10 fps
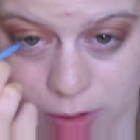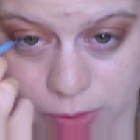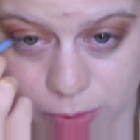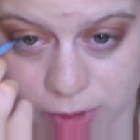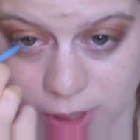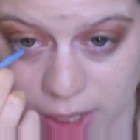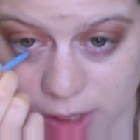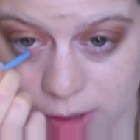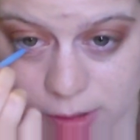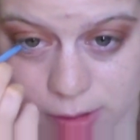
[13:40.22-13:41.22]
This was
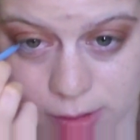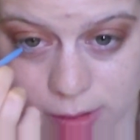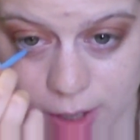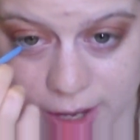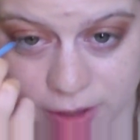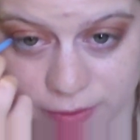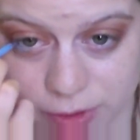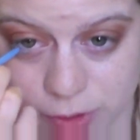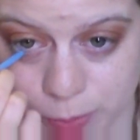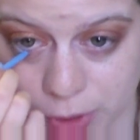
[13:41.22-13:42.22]
like kind of a
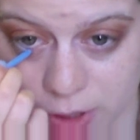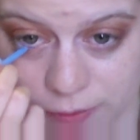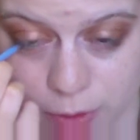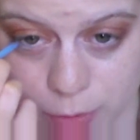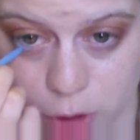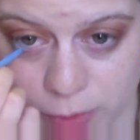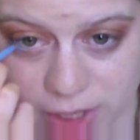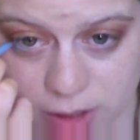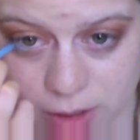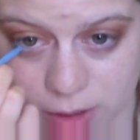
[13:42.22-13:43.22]
spur of the
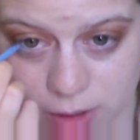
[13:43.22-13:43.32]
moment